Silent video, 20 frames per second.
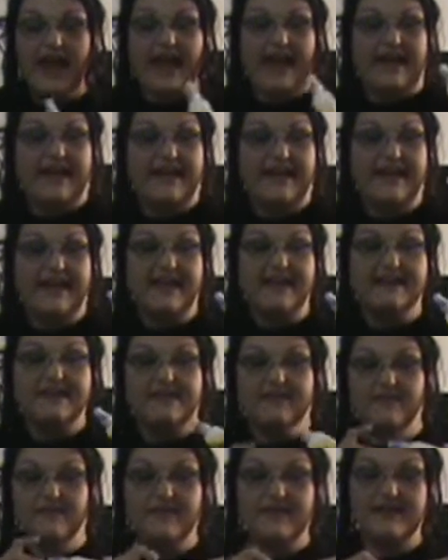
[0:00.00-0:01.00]
and get
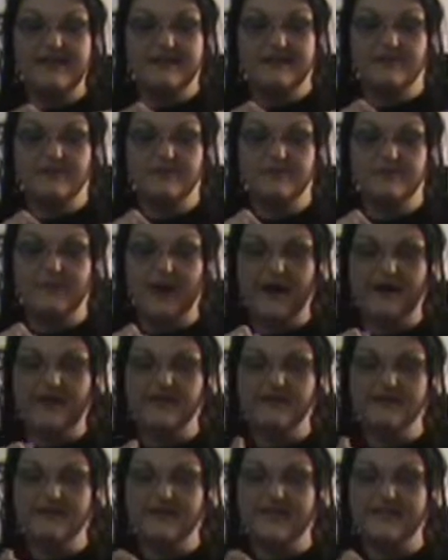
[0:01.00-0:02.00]
some of these little
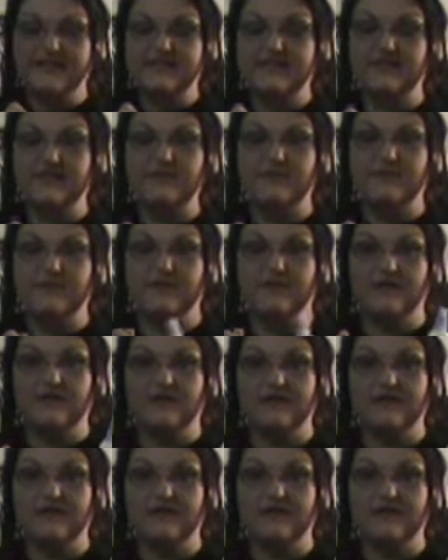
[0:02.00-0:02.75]
sprayers that you